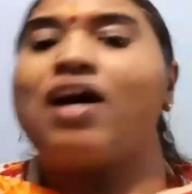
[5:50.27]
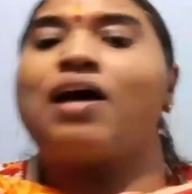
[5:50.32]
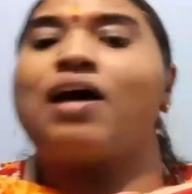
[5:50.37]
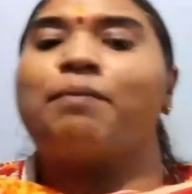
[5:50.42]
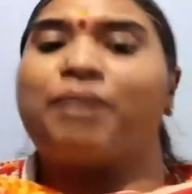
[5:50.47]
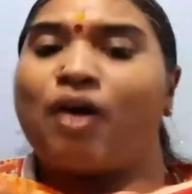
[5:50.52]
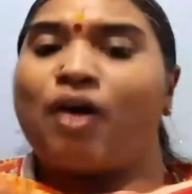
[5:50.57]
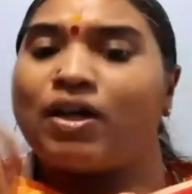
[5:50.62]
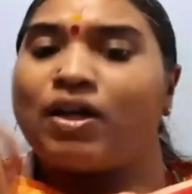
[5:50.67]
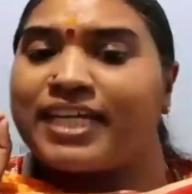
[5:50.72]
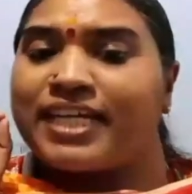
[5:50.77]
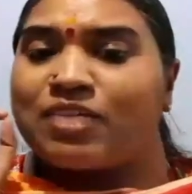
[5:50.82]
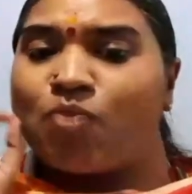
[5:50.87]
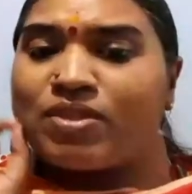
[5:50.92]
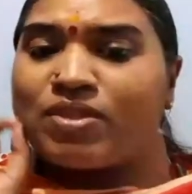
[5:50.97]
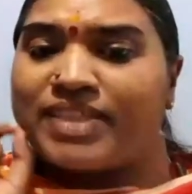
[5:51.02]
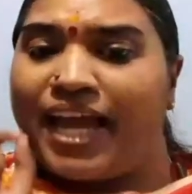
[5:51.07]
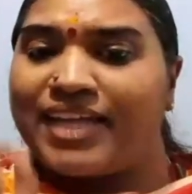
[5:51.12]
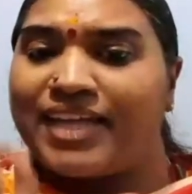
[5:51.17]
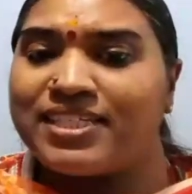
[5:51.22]
Because it
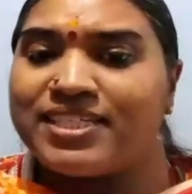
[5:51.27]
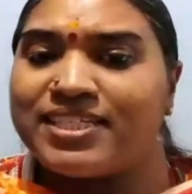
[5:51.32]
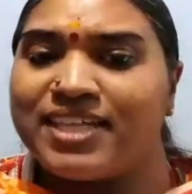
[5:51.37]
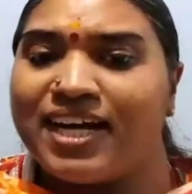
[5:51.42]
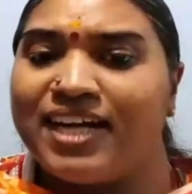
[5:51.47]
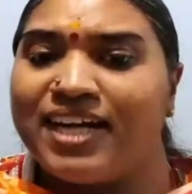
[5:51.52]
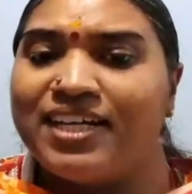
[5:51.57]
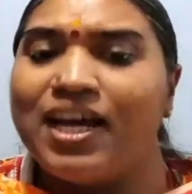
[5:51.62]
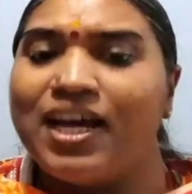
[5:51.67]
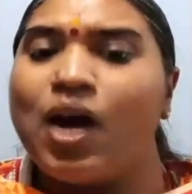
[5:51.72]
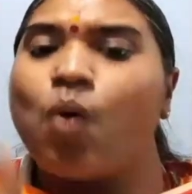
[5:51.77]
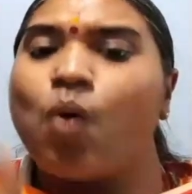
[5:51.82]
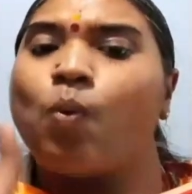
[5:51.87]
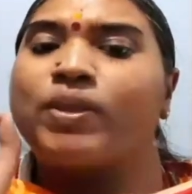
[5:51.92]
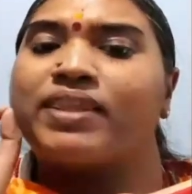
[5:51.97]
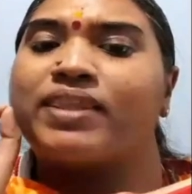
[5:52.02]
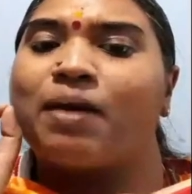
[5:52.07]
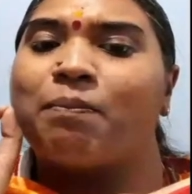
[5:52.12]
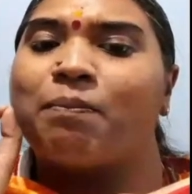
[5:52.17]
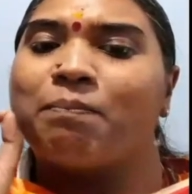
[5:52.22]
was entered
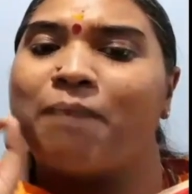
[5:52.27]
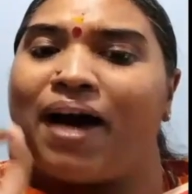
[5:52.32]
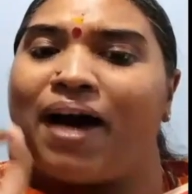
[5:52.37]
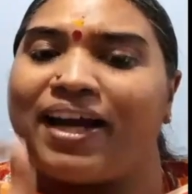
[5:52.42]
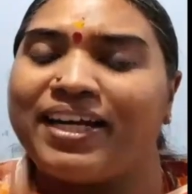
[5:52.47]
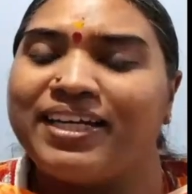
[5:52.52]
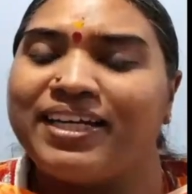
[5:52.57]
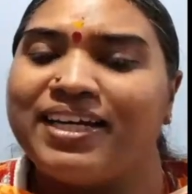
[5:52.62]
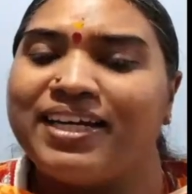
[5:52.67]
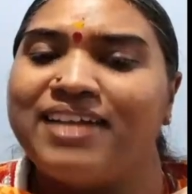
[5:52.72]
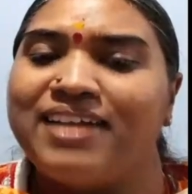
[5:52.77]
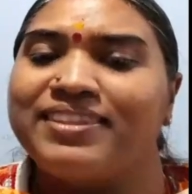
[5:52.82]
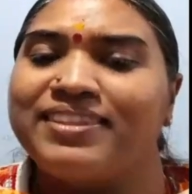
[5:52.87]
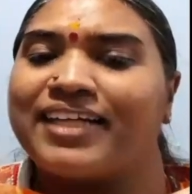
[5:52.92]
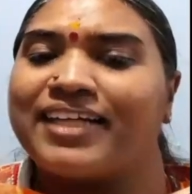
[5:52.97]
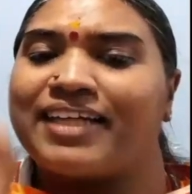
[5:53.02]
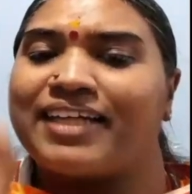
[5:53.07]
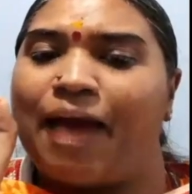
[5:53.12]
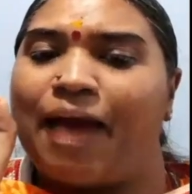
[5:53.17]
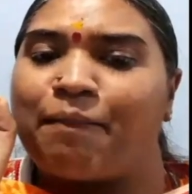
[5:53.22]
with a minor,
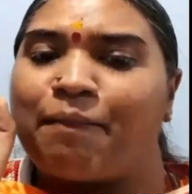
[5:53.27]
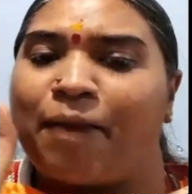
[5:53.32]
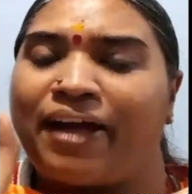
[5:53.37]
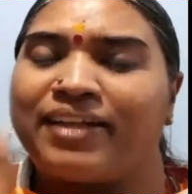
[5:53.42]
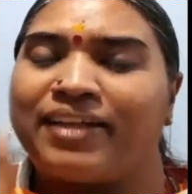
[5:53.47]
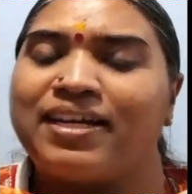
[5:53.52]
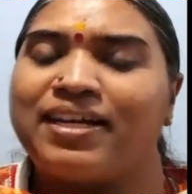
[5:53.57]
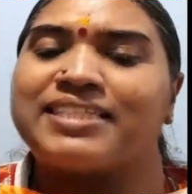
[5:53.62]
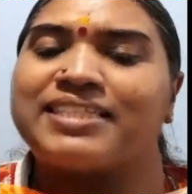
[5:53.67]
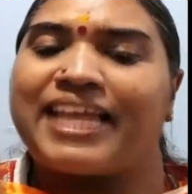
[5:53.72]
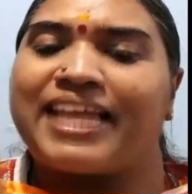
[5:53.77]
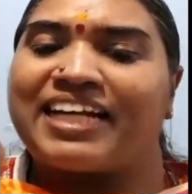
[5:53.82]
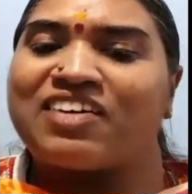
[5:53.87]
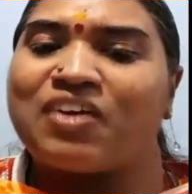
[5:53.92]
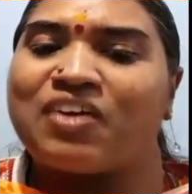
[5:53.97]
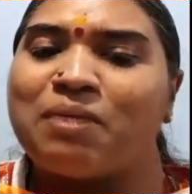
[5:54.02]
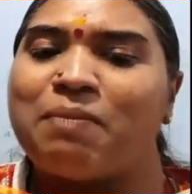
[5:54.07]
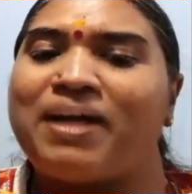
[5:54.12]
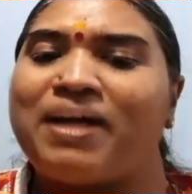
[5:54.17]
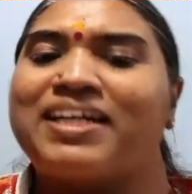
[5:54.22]
that minor's
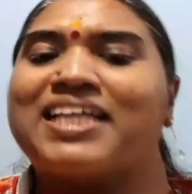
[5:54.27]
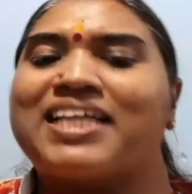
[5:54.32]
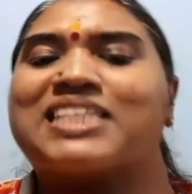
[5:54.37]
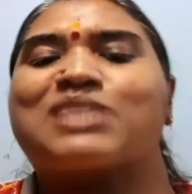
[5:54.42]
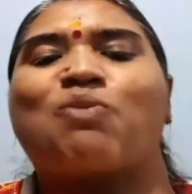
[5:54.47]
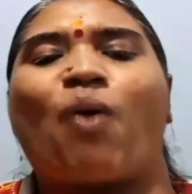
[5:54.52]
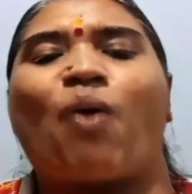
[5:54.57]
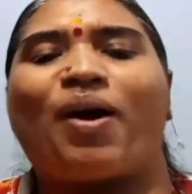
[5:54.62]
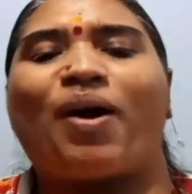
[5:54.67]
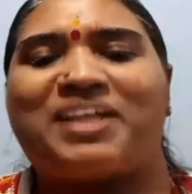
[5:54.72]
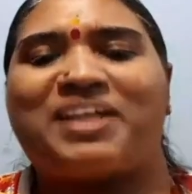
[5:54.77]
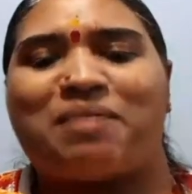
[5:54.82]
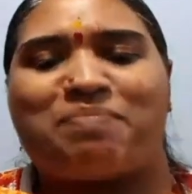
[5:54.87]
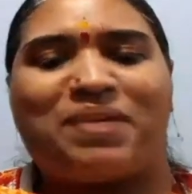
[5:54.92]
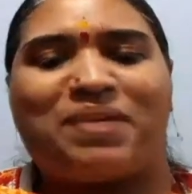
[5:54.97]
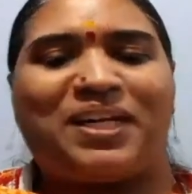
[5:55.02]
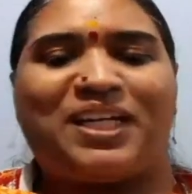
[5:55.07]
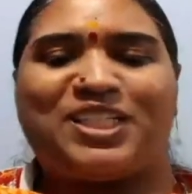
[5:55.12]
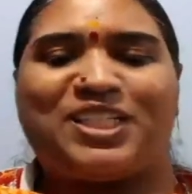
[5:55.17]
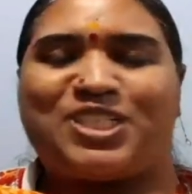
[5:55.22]
agreement is void ab
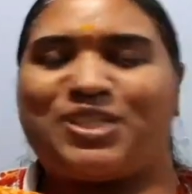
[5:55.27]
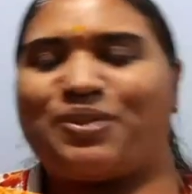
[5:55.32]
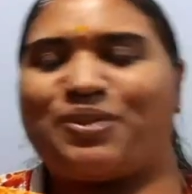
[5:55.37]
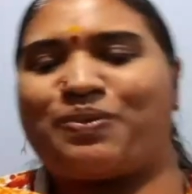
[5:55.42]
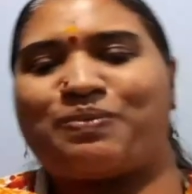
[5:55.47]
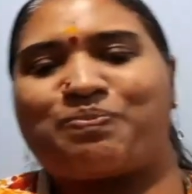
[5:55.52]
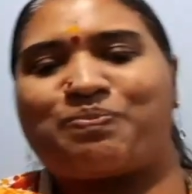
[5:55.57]
initio.